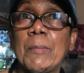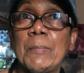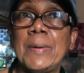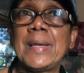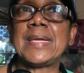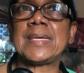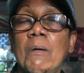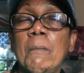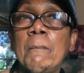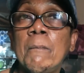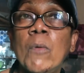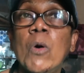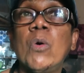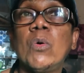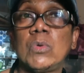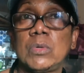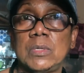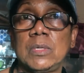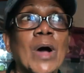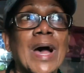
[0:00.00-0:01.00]
plate,
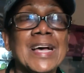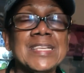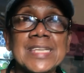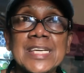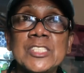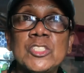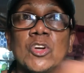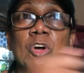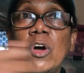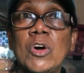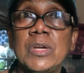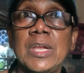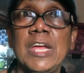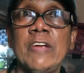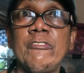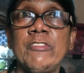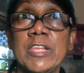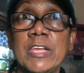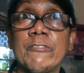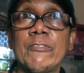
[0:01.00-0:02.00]
mold. As I took out
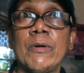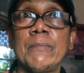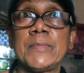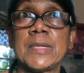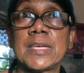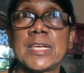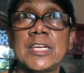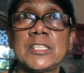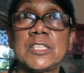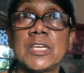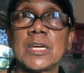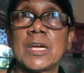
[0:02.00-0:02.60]
everything from the kitchen